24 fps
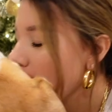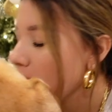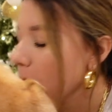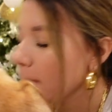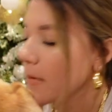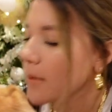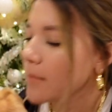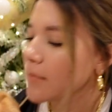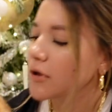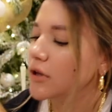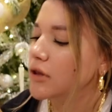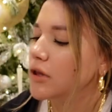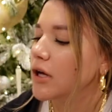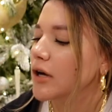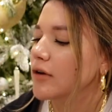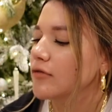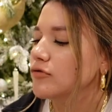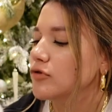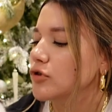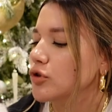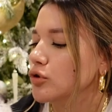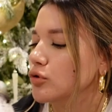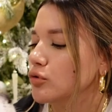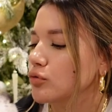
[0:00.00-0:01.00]
Mama
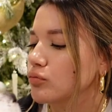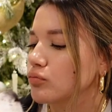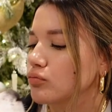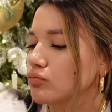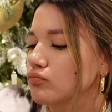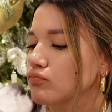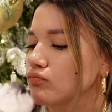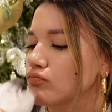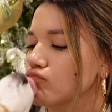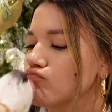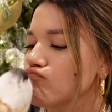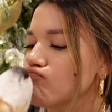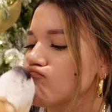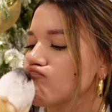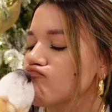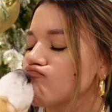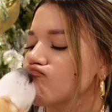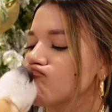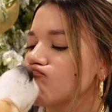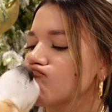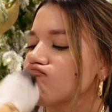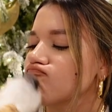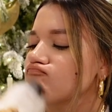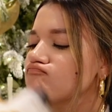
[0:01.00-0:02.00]
loves you.
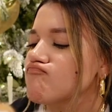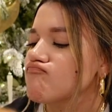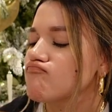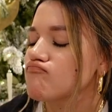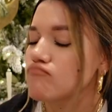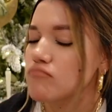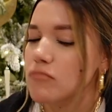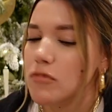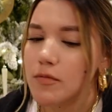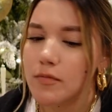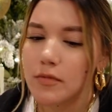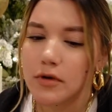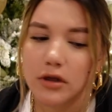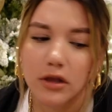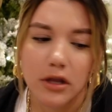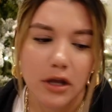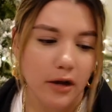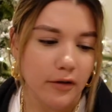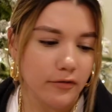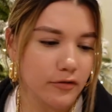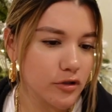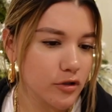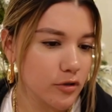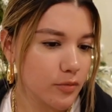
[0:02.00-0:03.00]
Mama
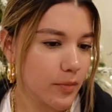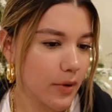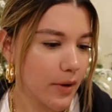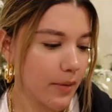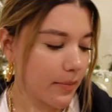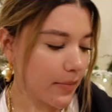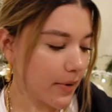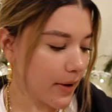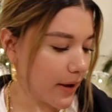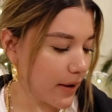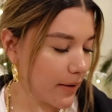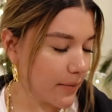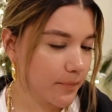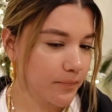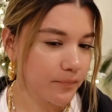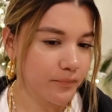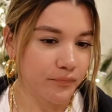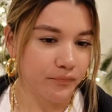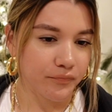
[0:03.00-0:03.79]
loves you, Pepe.